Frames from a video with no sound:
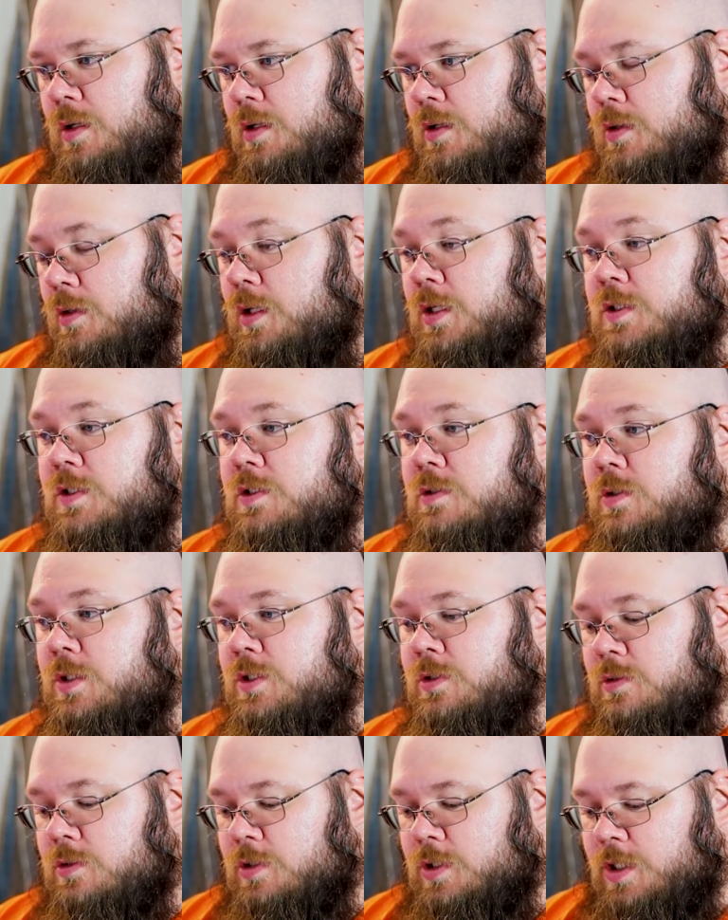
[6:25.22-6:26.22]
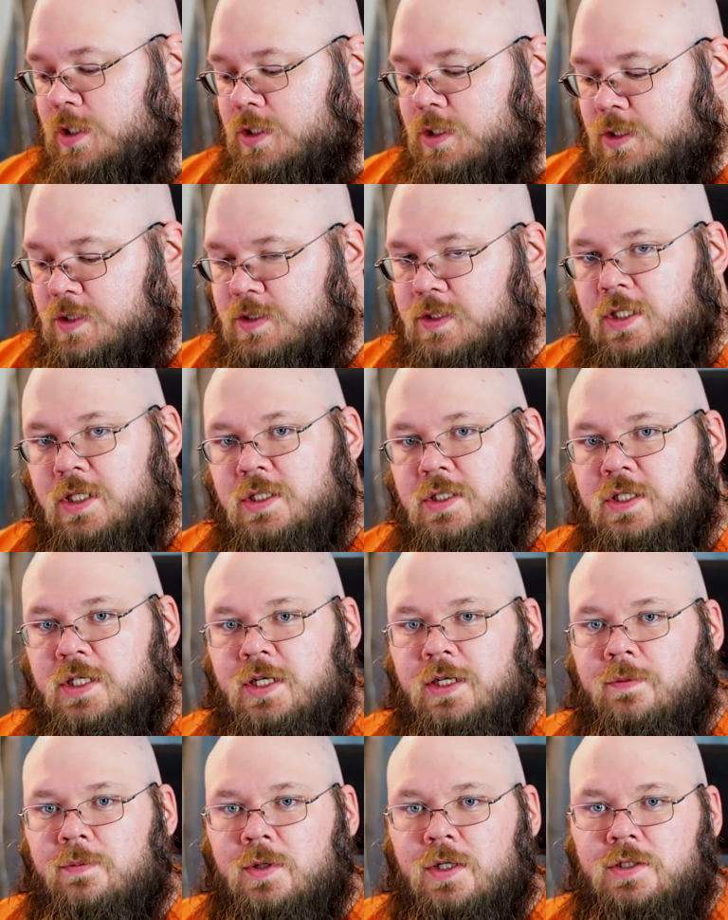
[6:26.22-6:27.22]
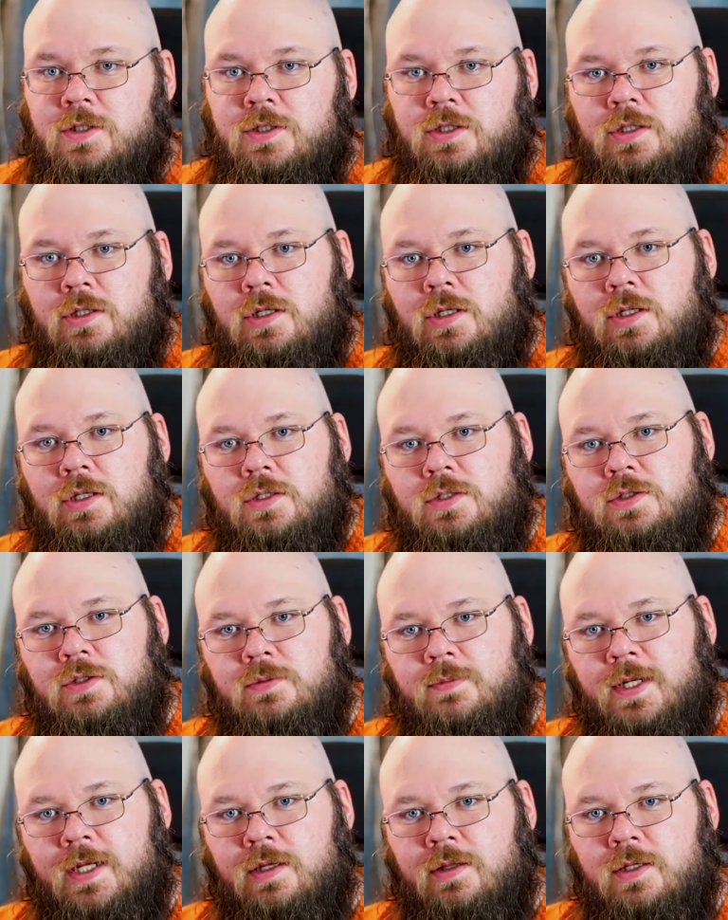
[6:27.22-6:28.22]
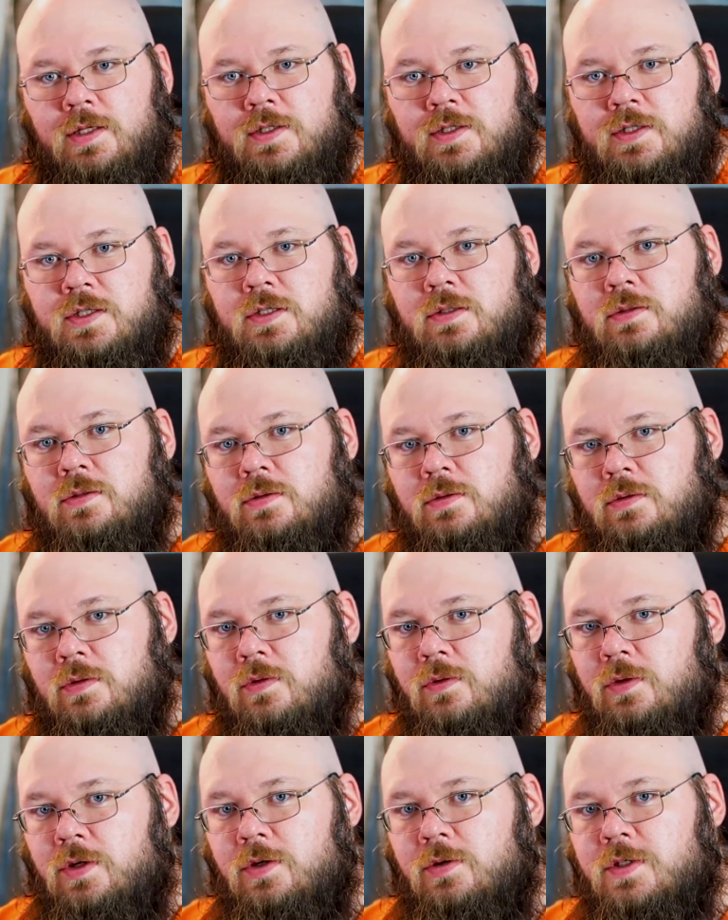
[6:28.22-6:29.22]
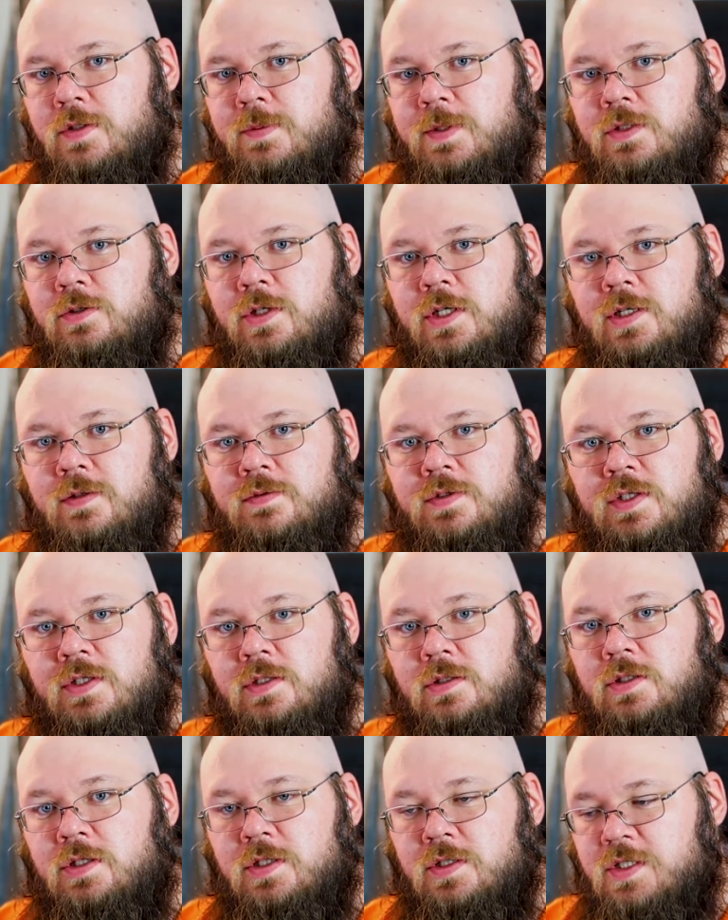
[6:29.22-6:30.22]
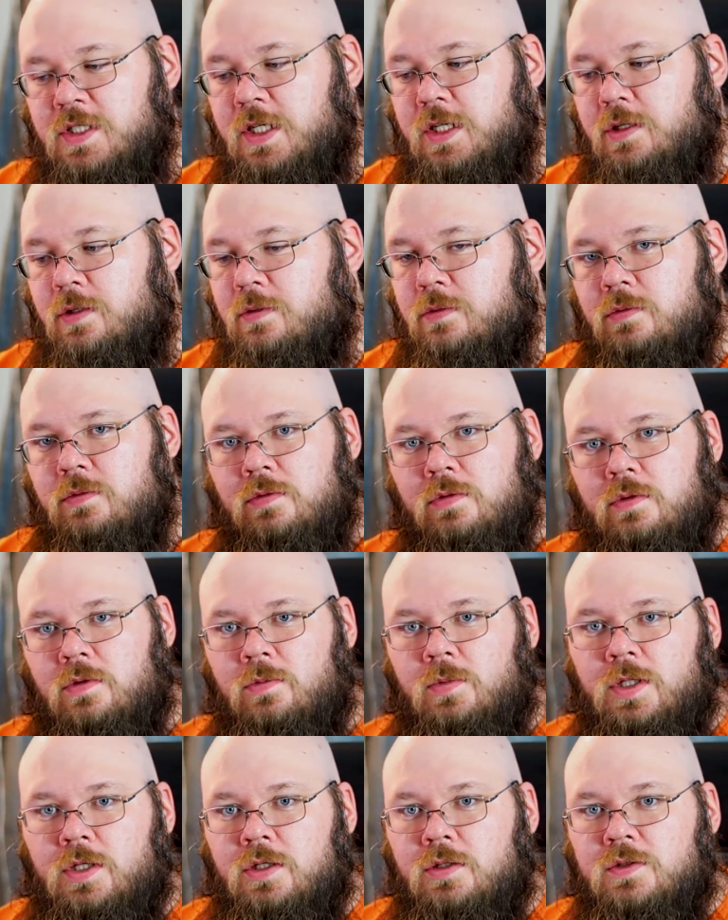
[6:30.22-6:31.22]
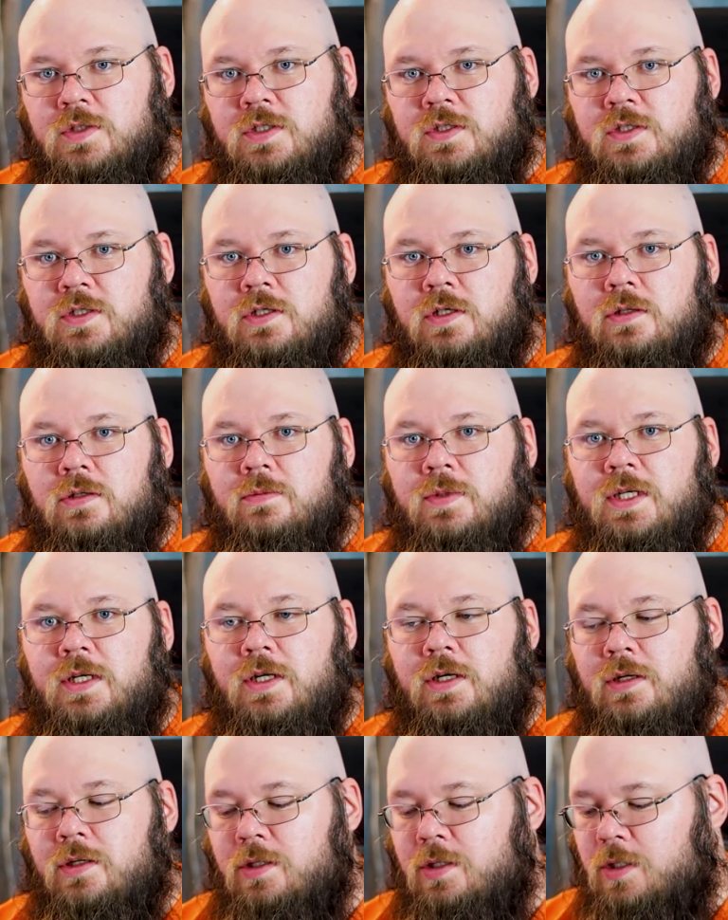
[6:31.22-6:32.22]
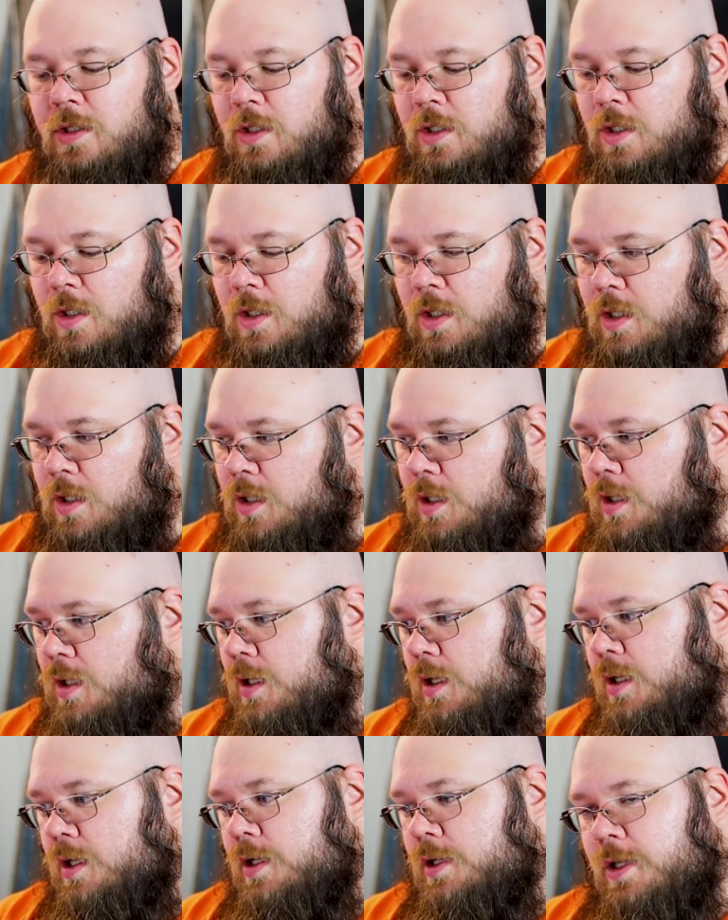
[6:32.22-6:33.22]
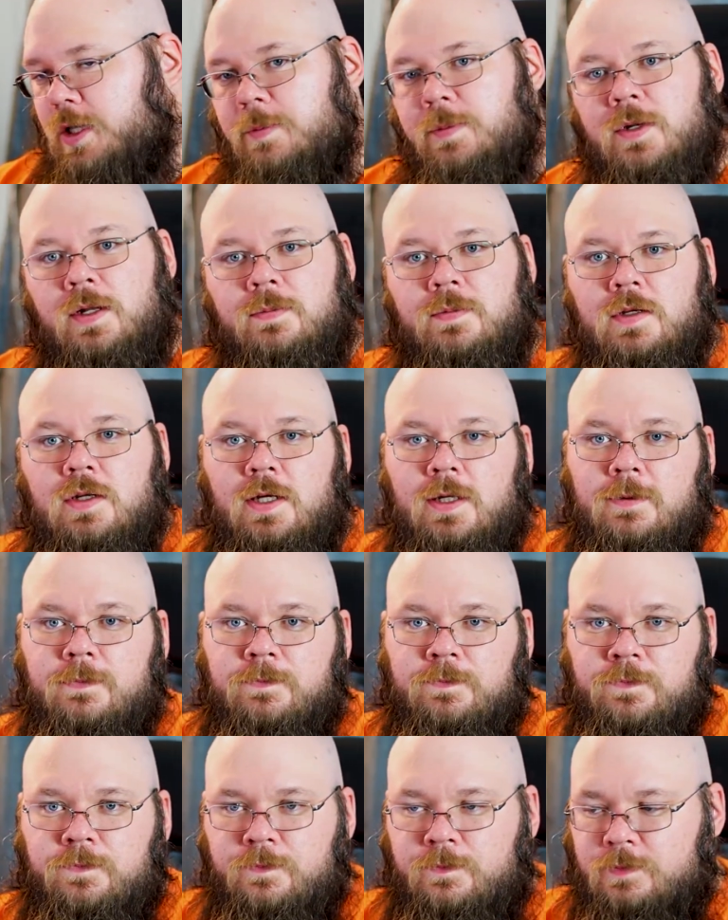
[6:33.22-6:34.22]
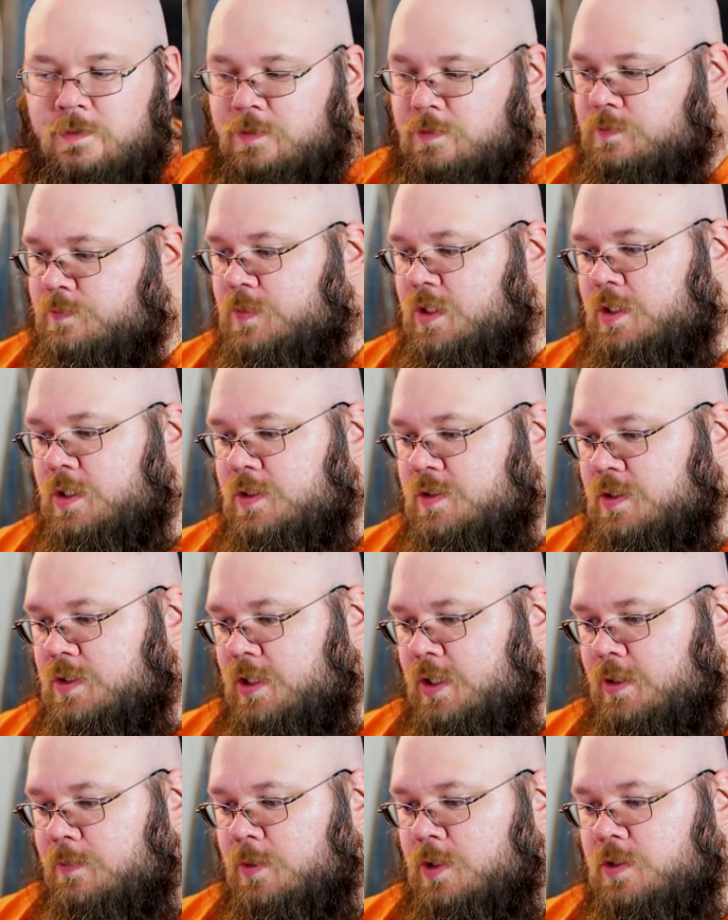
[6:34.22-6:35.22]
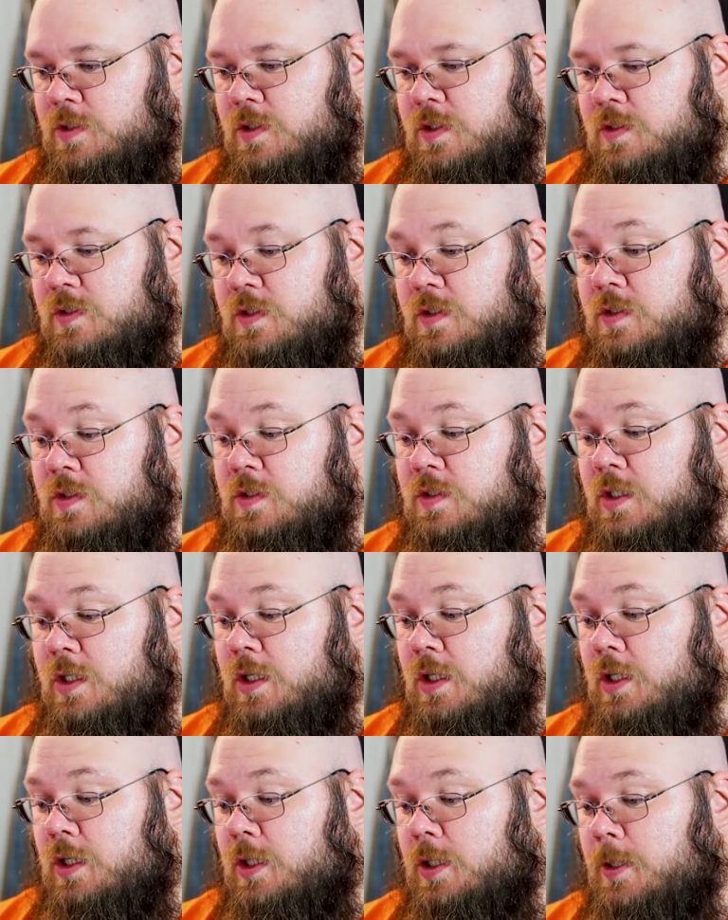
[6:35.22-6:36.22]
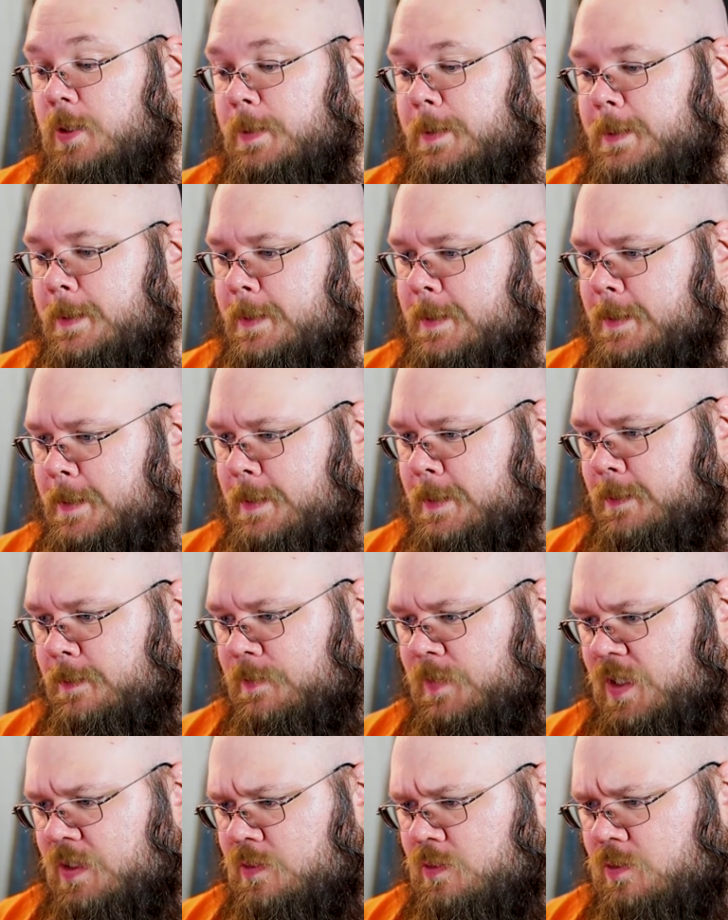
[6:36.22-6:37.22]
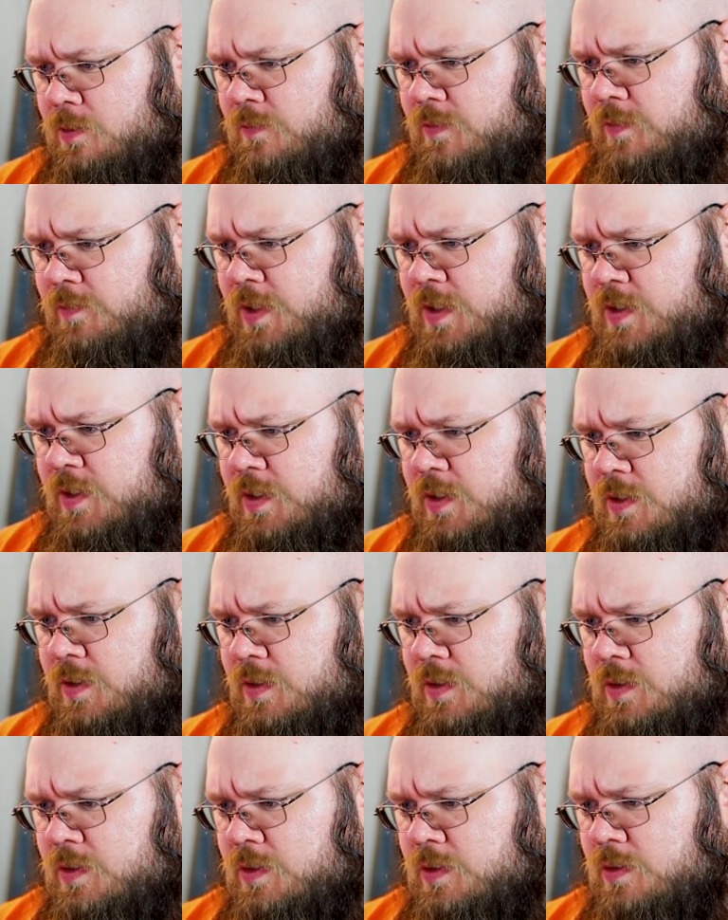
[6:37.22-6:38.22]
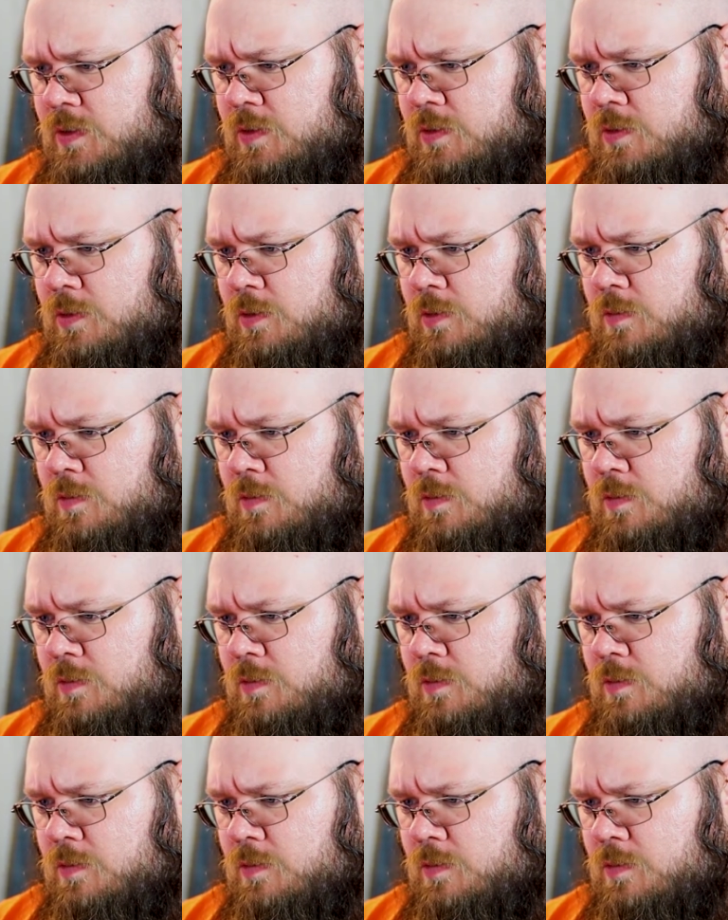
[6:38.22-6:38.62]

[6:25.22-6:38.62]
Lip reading: Well, long story short, it does not take much to make these little USB drives that contain the Windows install media. Keep it up to date. It doesn't take much. This is a 256?